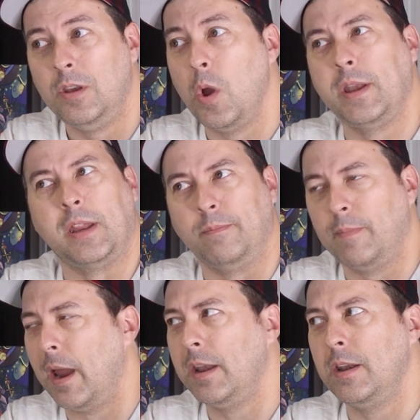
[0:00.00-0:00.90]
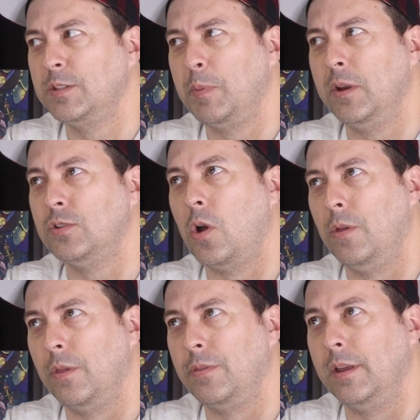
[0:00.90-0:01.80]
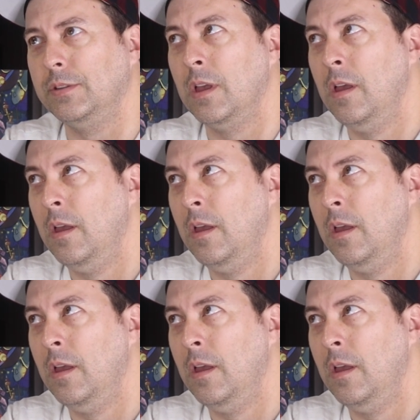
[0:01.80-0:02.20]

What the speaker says: No, I didn't. I didn't experience all the things.